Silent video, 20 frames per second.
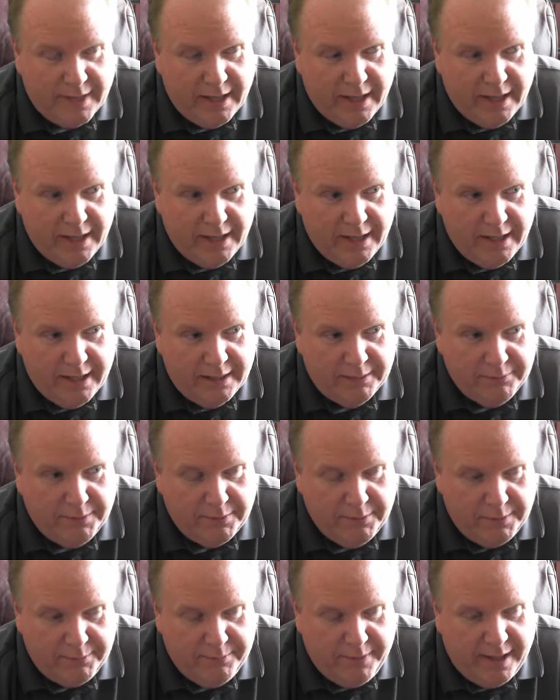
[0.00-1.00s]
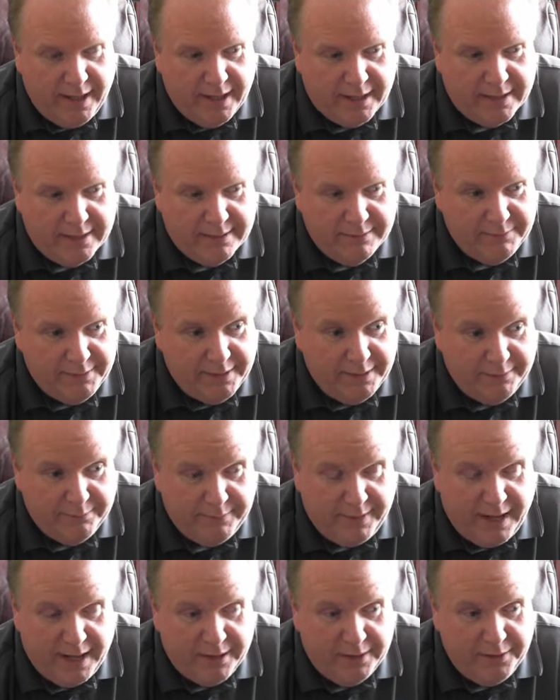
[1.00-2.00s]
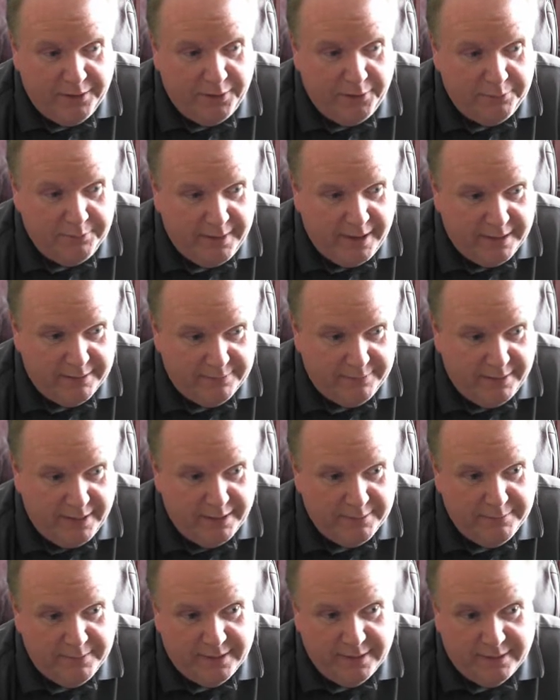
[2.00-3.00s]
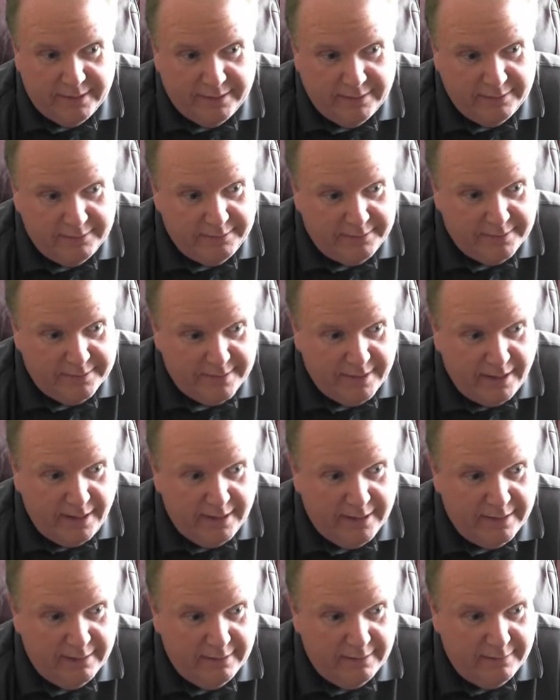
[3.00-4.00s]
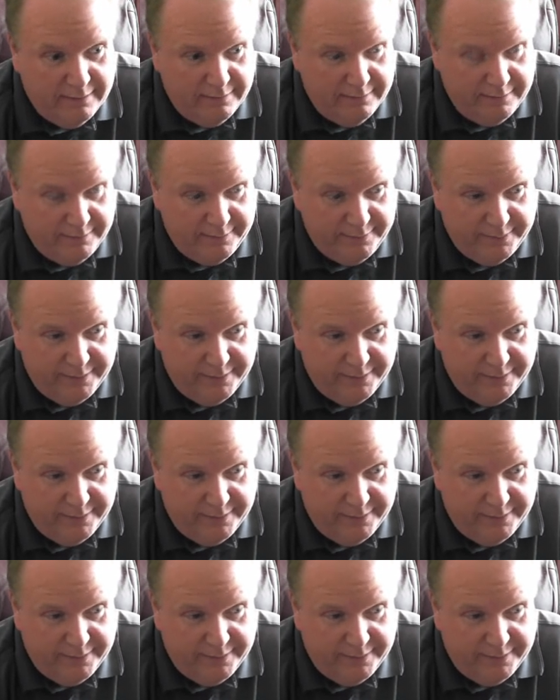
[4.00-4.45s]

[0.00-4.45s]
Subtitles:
And we went back, Mike Fabian, Stoddy,